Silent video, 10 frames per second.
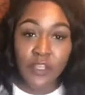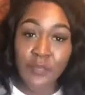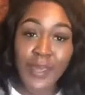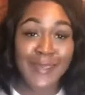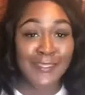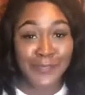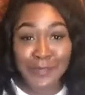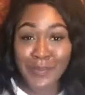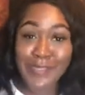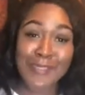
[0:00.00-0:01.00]
your page
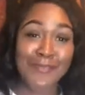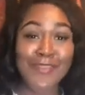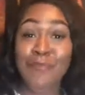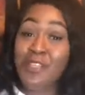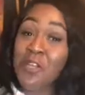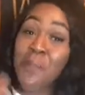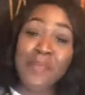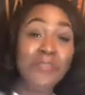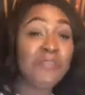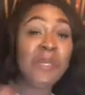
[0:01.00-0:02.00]
being messy. I was like, what's your
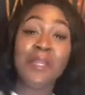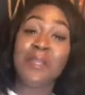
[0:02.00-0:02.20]
opinion? You said,